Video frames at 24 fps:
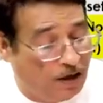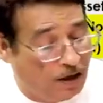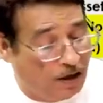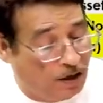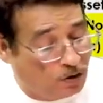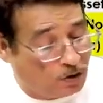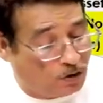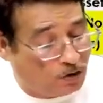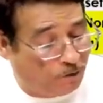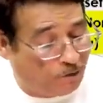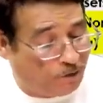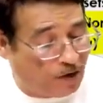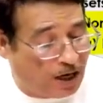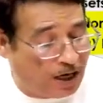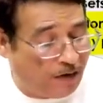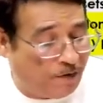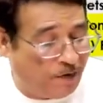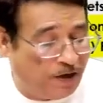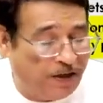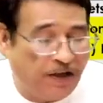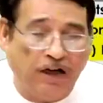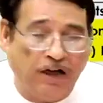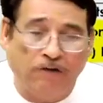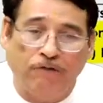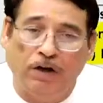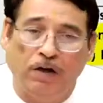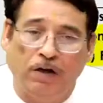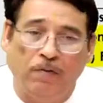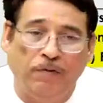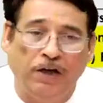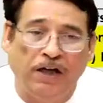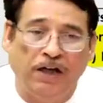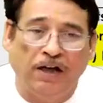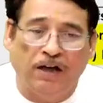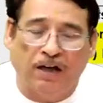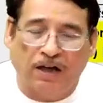So 500 will
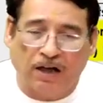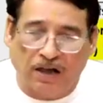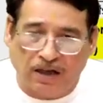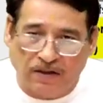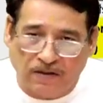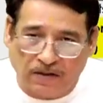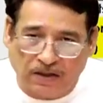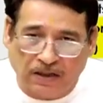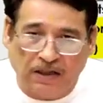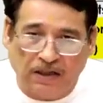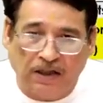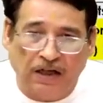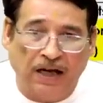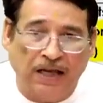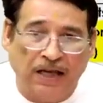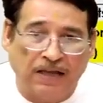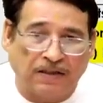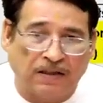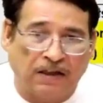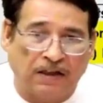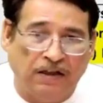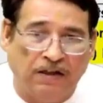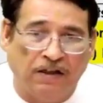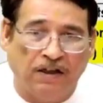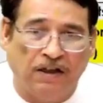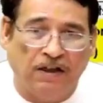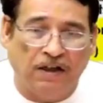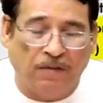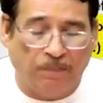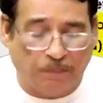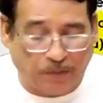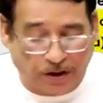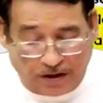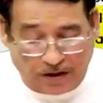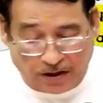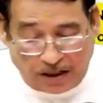be considered as
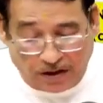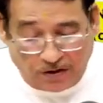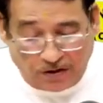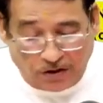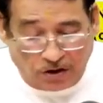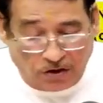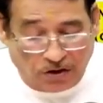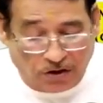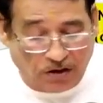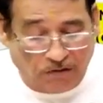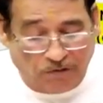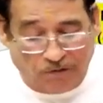intercompany transaction.